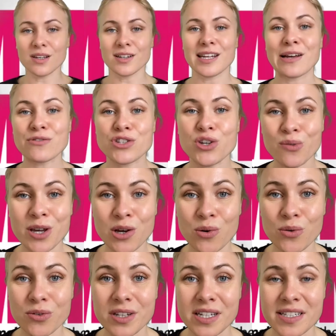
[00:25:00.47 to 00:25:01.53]
Now, doing
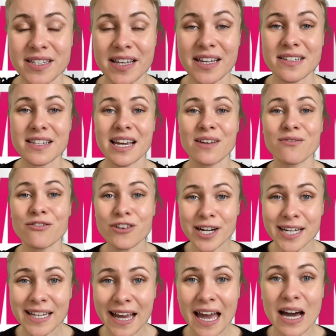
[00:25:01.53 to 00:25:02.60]
all these things can
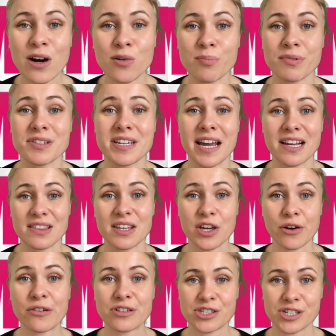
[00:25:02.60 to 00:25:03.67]
really help protect the
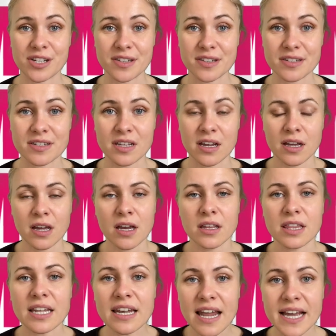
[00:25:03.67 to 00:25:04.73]
oceans.
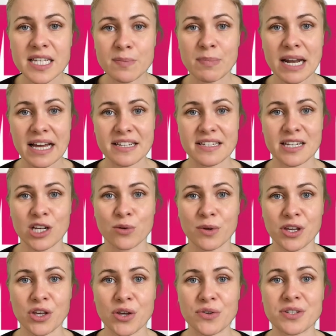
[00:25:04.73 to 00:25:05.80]
The less plastic we
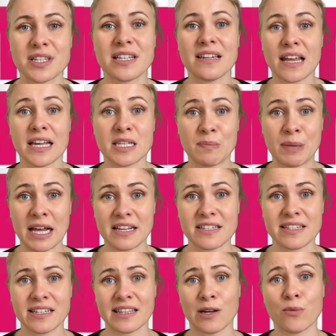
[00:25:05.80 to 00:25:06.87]
use, the less
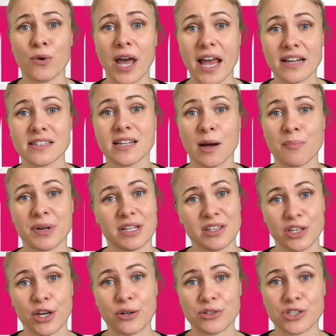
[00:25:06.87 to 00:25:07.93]
plastic that will end up in
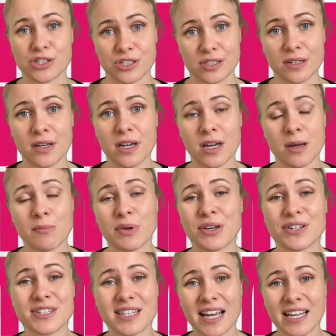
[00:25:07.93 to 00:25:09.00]
the ocean,
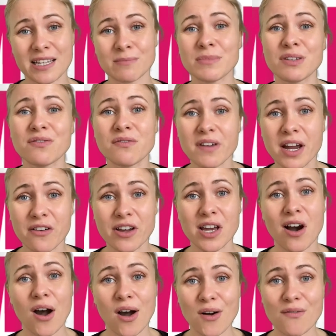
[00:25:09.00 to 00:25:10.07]
because that can be very
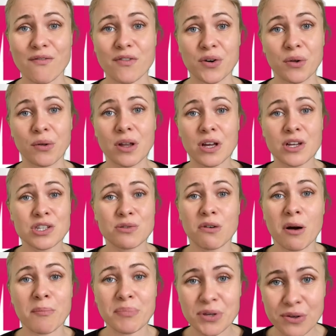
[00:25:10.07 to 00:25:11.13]
harmful to our
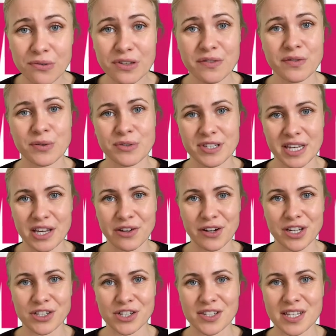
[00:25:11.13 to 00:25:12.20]
beautiful sea
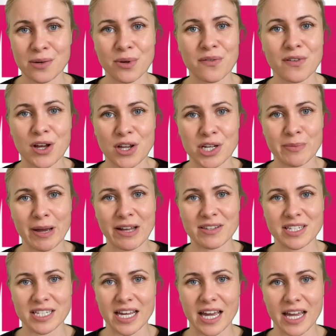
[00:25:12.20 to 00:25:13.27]
creatures that we've learned about
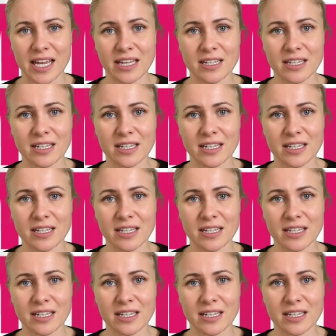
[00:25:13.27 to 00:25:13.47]
today.